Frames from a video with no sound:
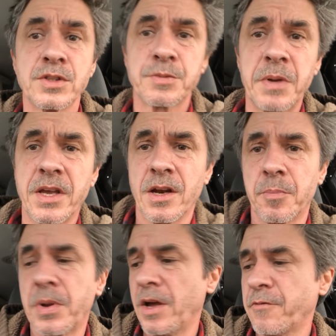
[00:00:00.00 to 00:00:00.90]
Speaking
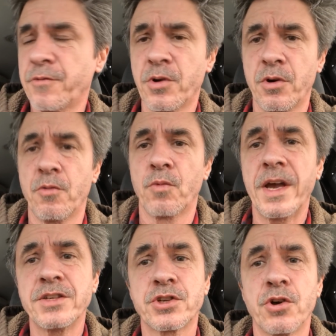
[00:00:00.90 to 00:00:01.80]
of pet food,
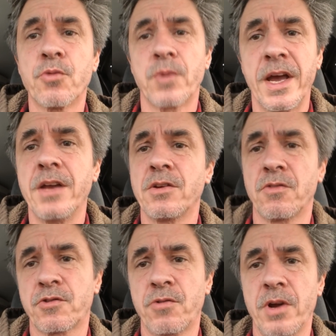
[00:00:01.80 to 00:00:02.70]
Rachael Ray
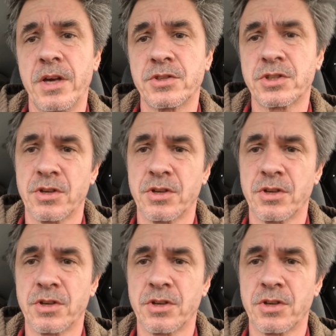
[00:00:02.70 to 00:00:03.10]
Nutrish.